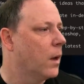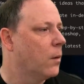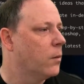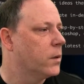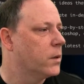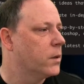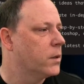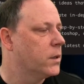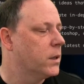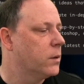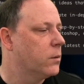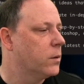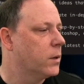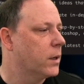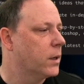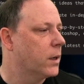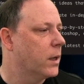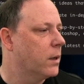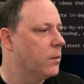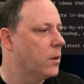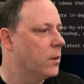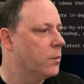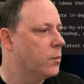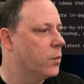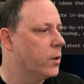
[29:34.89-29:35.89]
I want to see what it
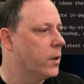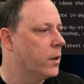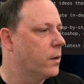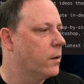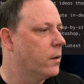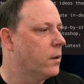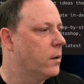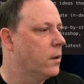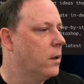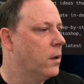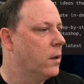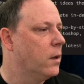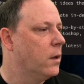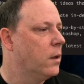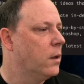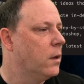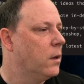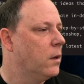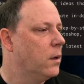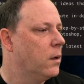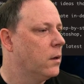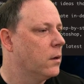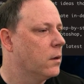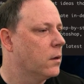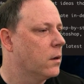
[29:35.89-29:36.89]
came up with.
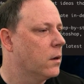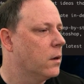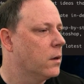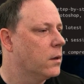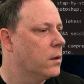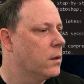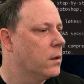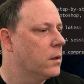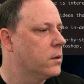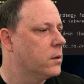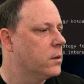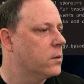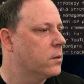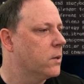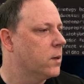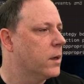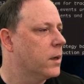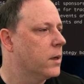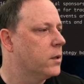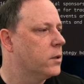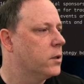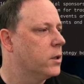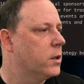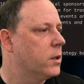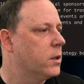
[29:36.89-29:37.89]
Content
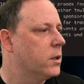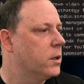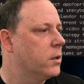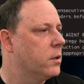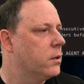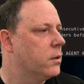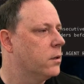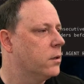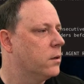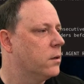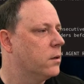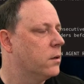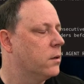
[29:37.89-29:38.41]
strategy.